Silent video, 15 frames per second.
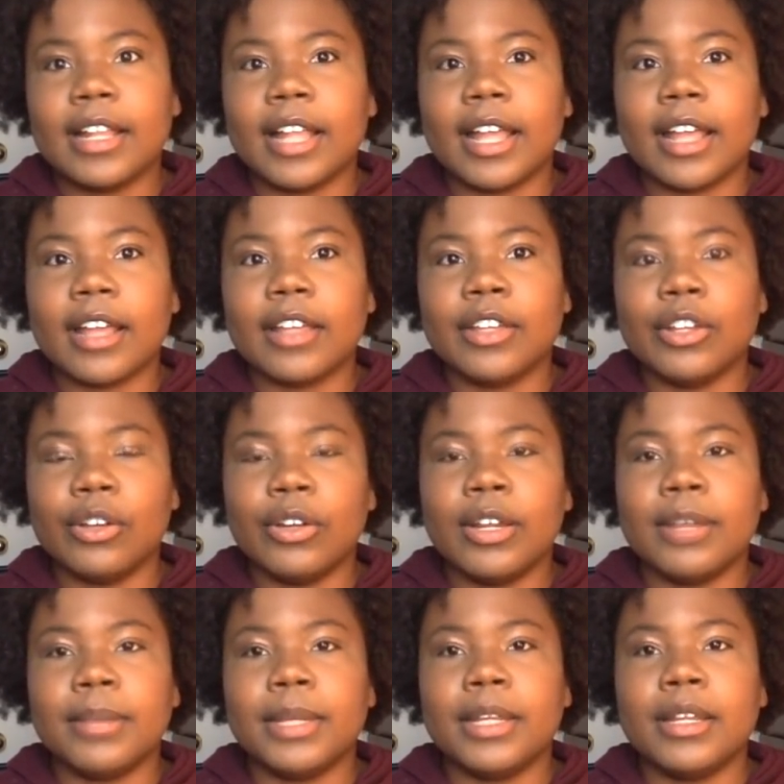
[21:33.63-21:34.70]
Like, you know what I
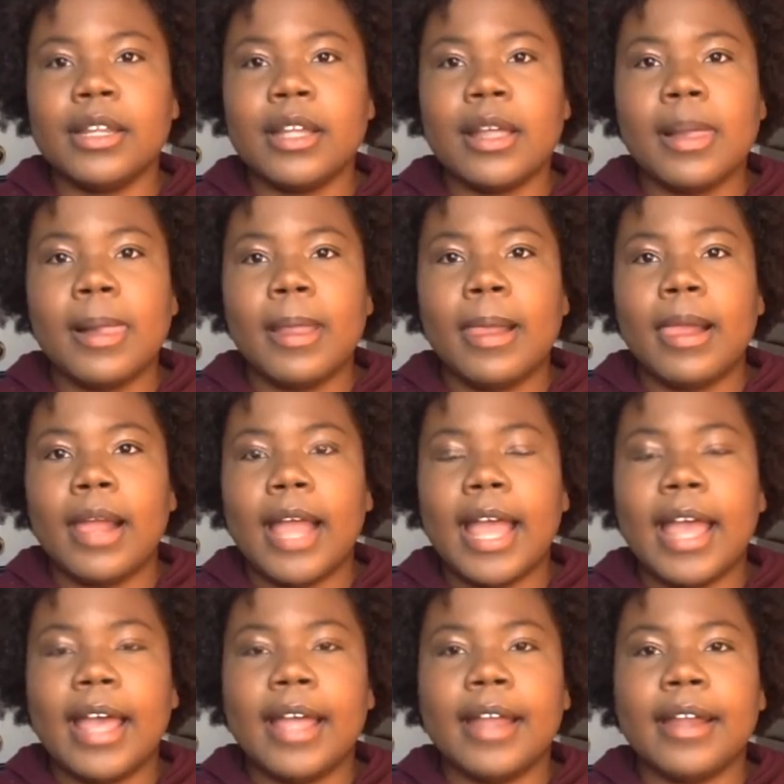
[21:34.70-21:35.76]
mean?
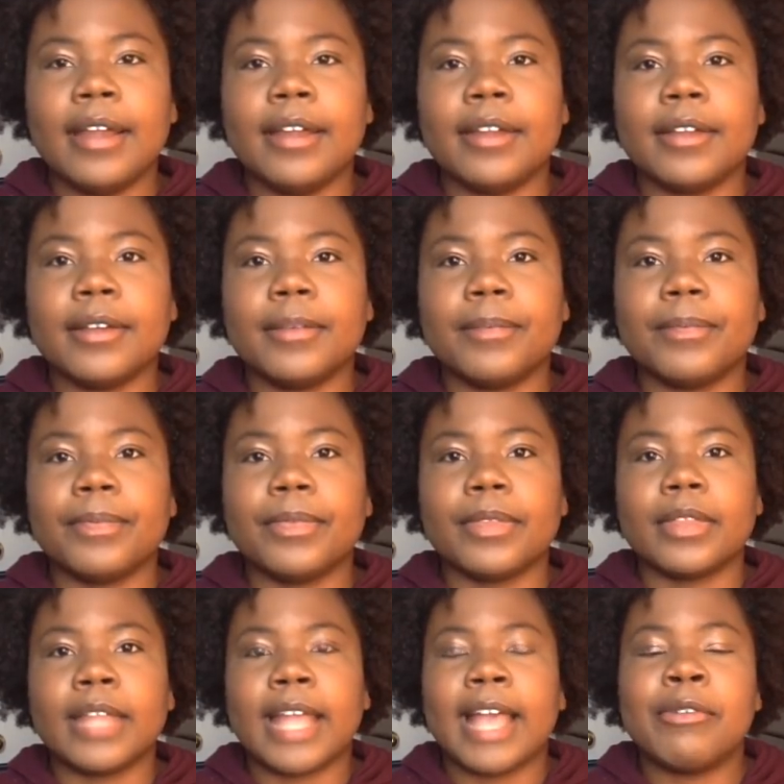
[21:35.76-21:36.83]
And,
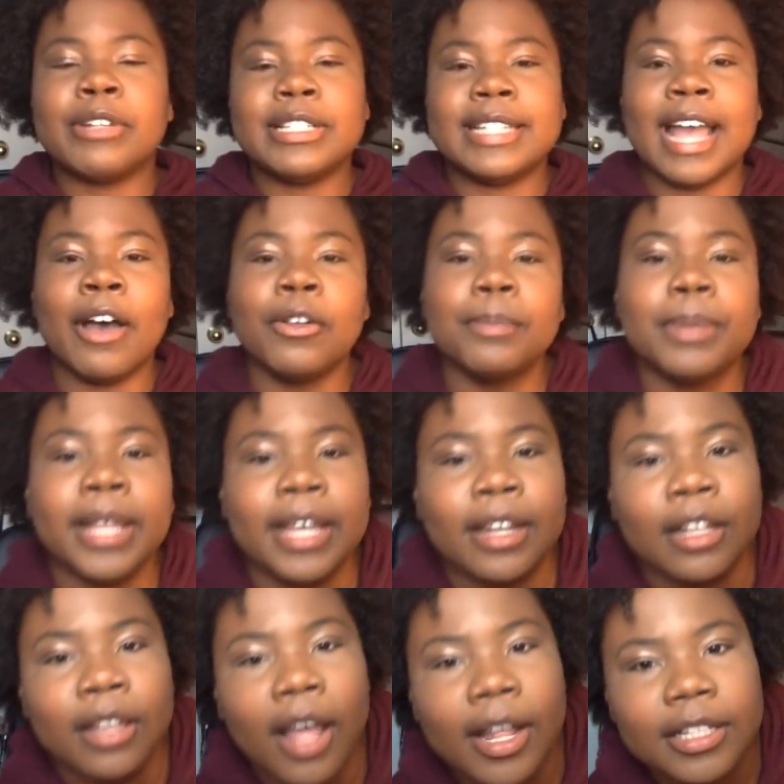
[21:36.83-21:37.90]
like, I would downplay it
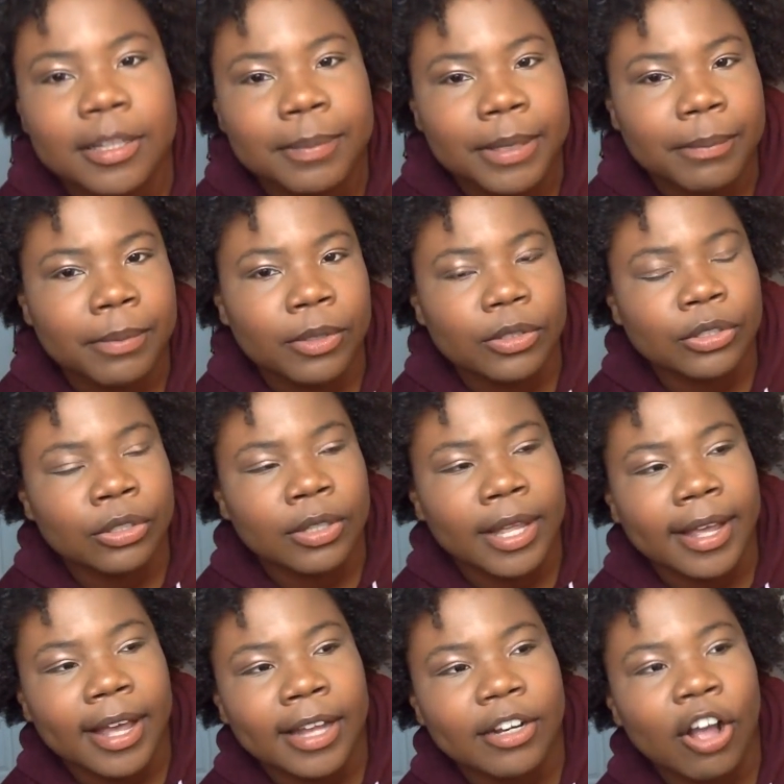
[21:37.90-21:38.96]
a lot to people. So,
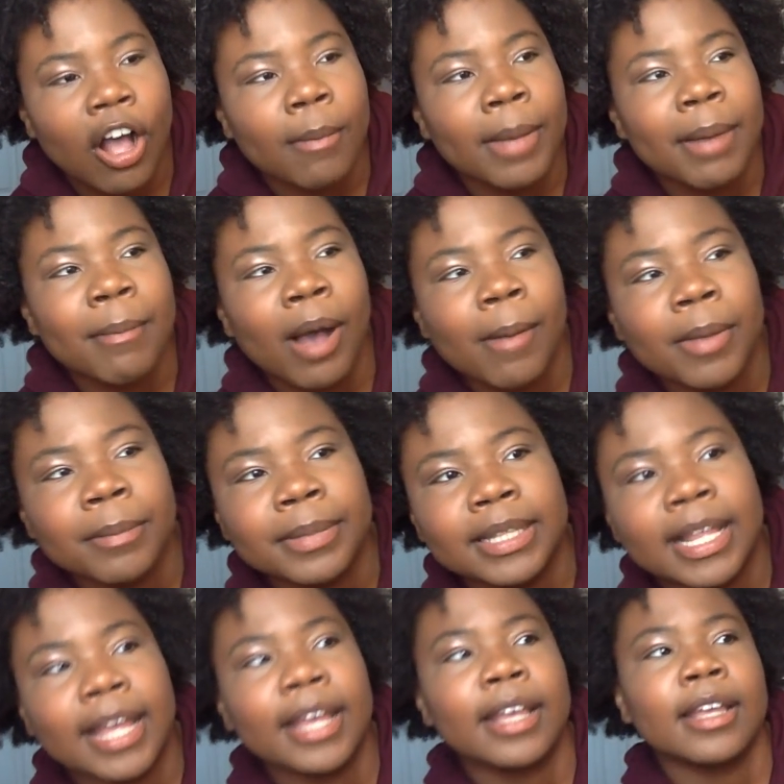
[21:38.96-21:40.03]
like, I'd call my mom and be
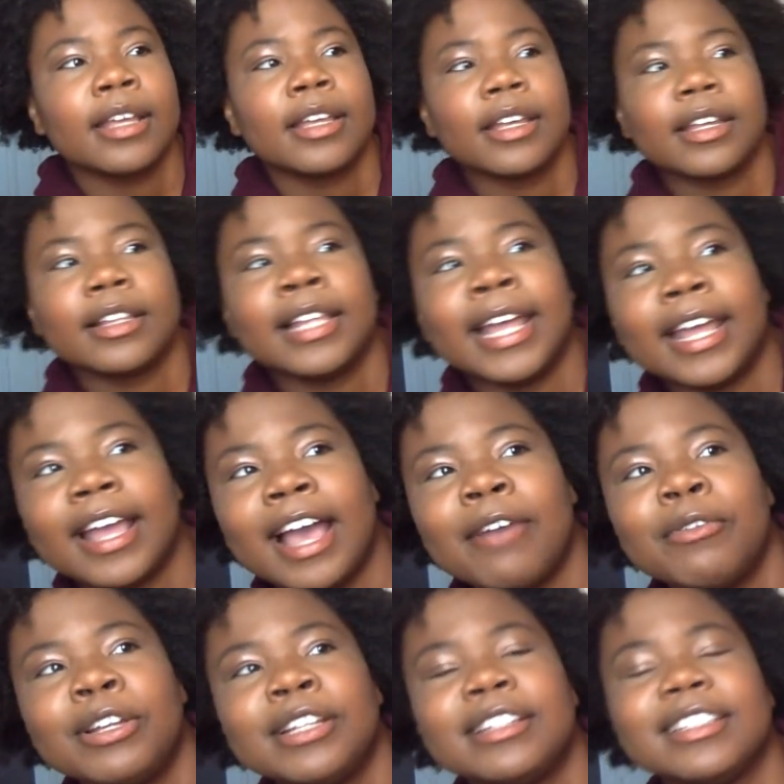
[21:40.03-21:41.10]
like, I
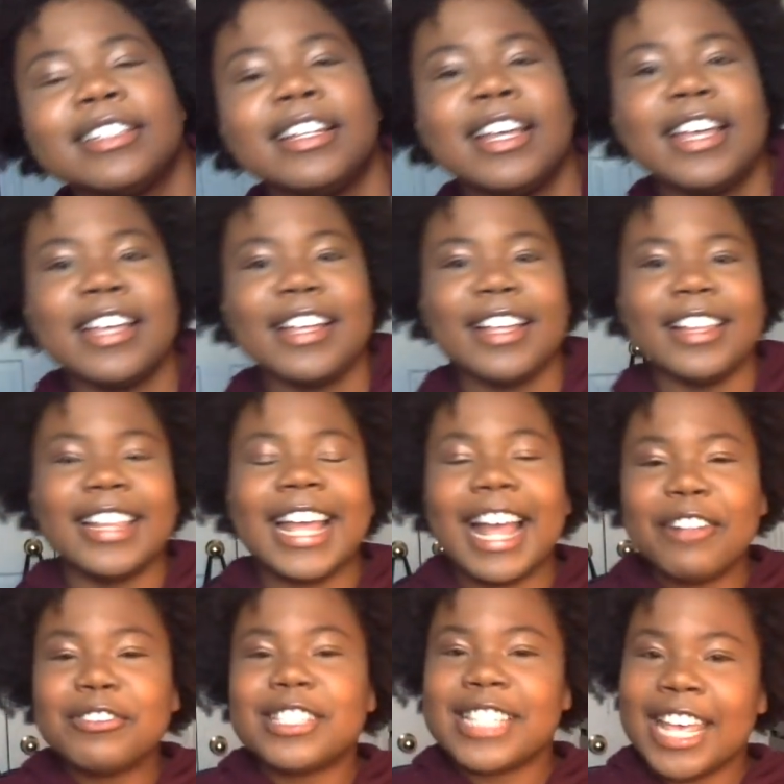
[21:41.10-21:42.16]
wouldn't, like,
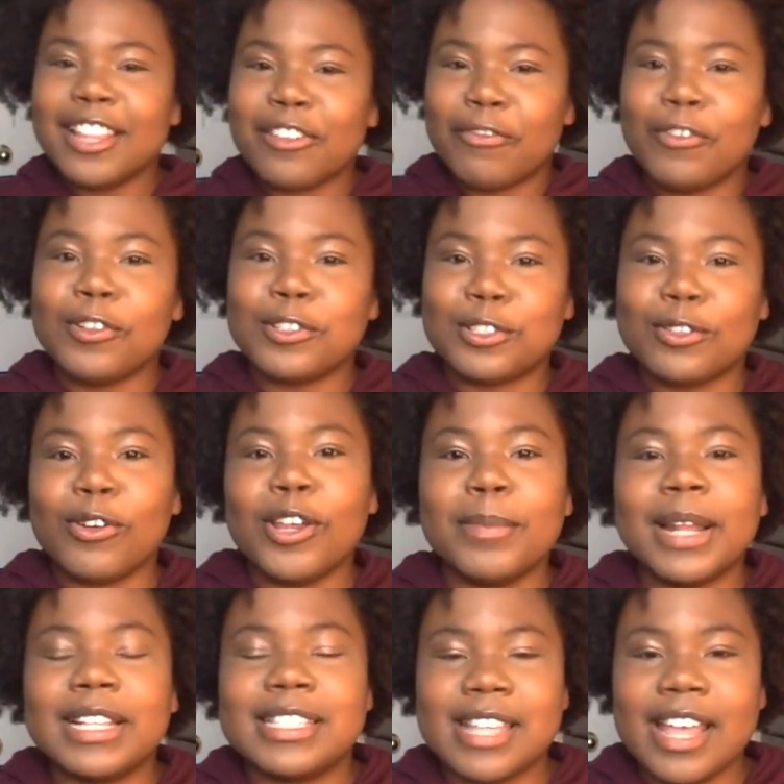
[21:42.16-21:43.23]
I'd say the full story,
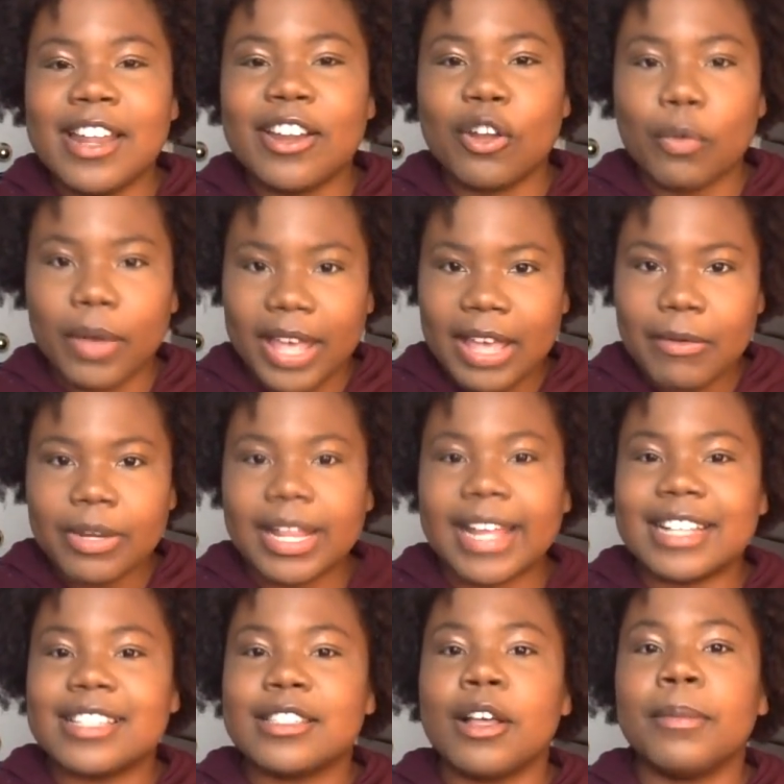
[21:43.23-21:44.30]
but I'd say it in a way where, like,
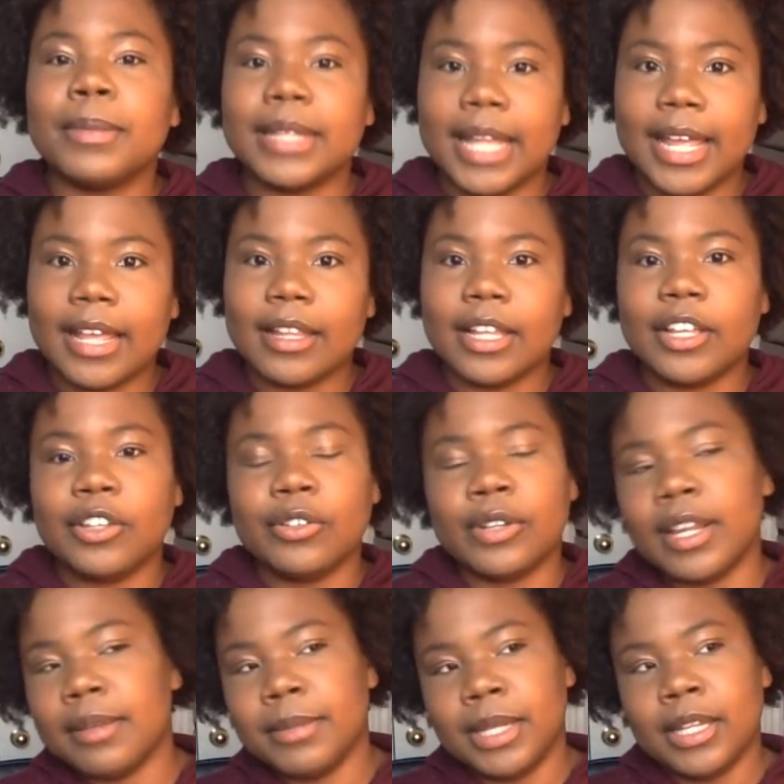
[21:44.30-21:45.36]
it's something light. Like, you know what
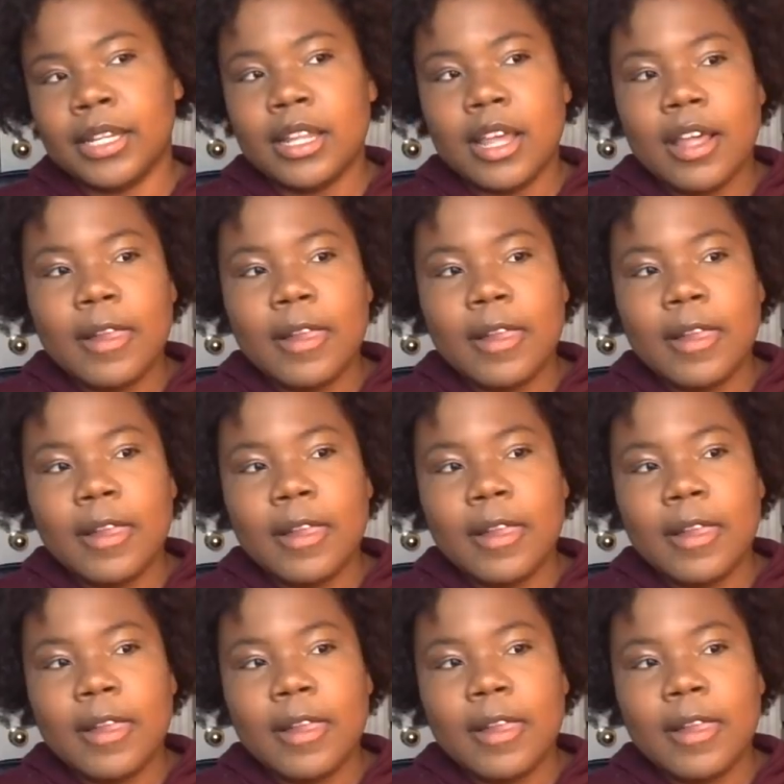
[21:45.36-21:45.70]
I mean?